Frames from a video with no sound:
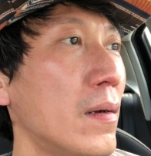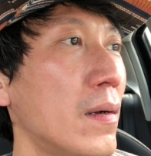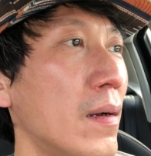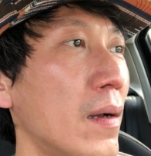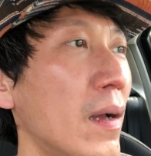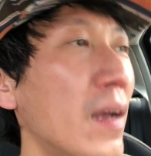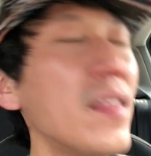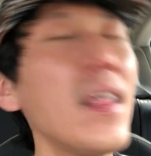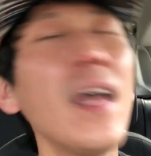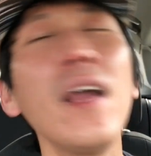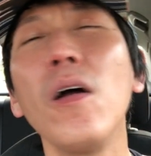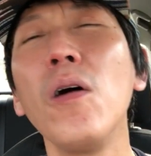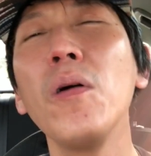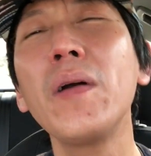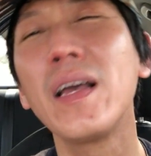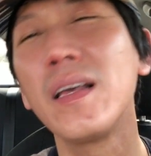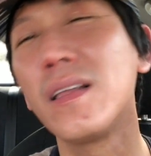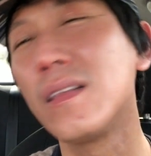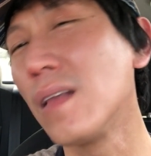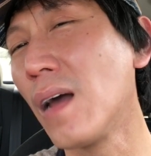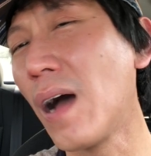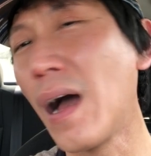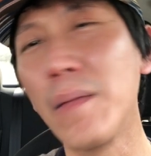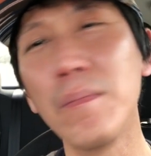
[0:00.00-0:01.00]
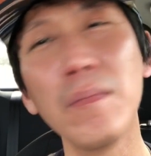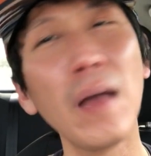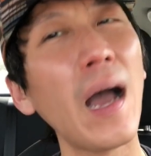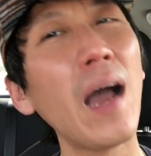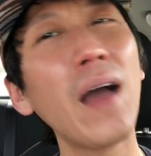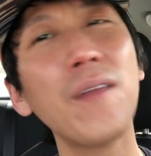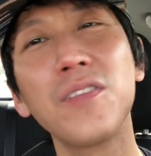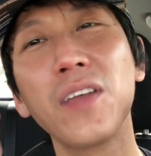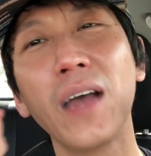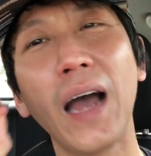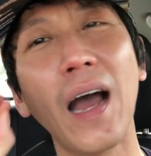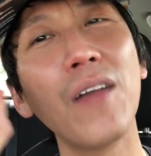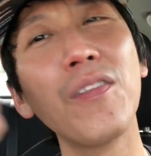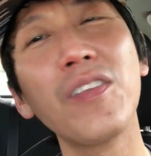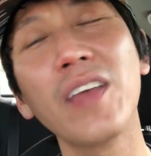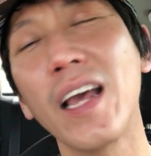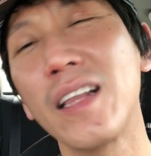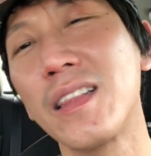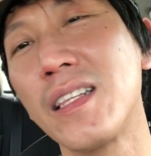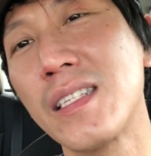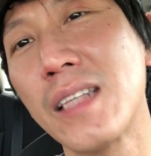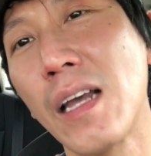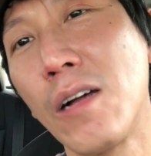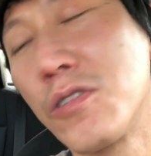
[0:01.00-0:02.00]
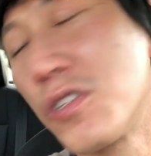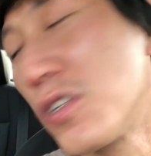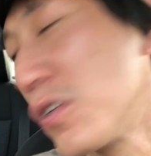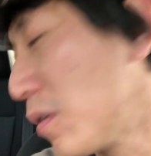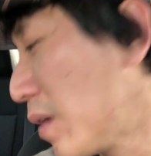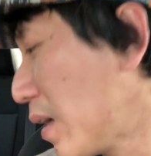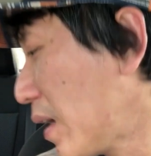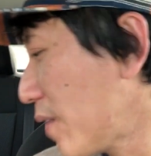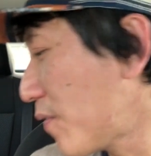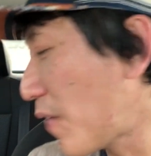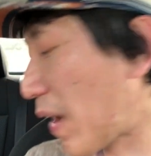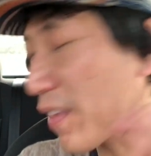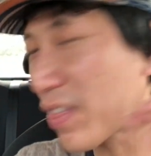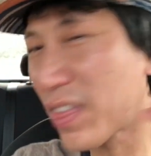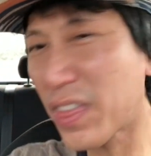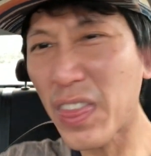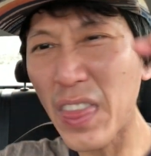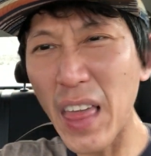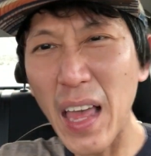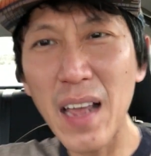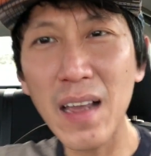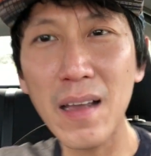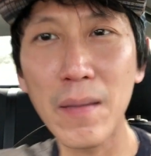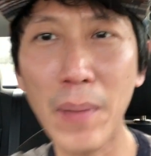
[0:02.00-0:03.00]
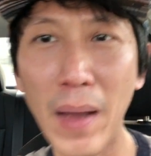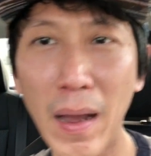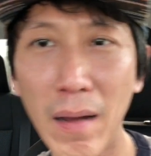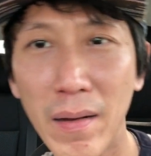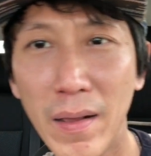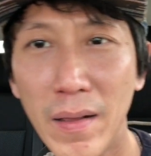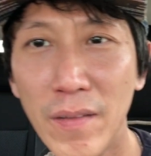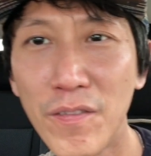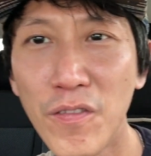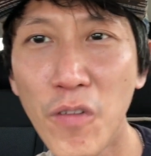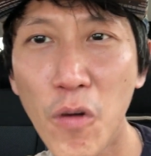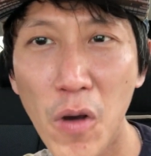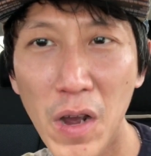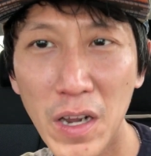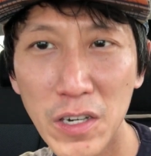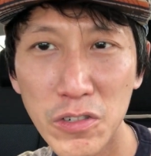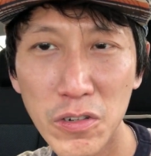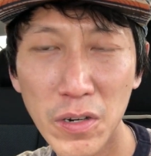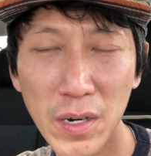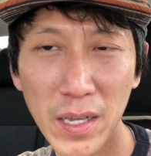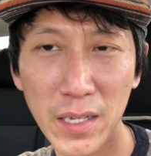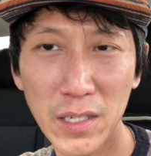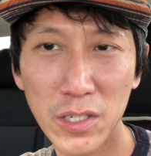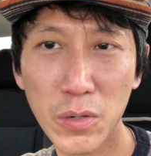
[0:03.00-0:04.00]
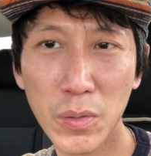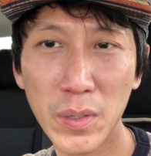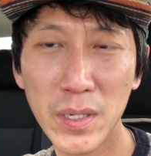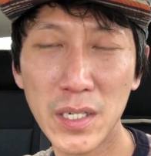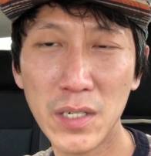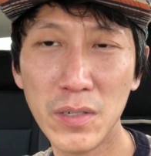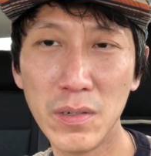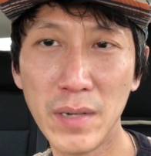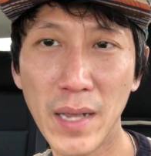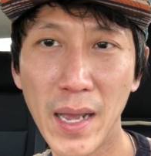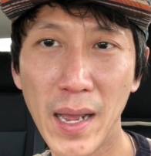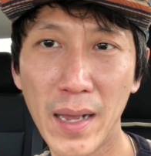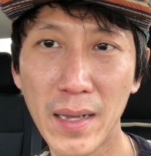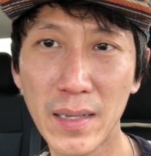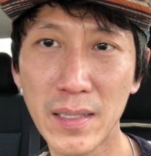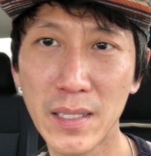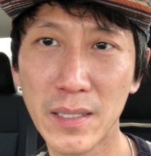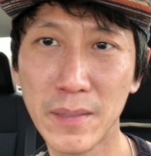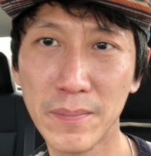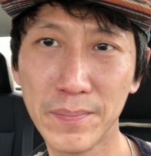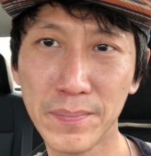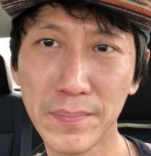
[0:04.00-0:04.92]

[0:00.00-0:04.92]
and then okay, I have to get this out too. If I think about it, 422 decks,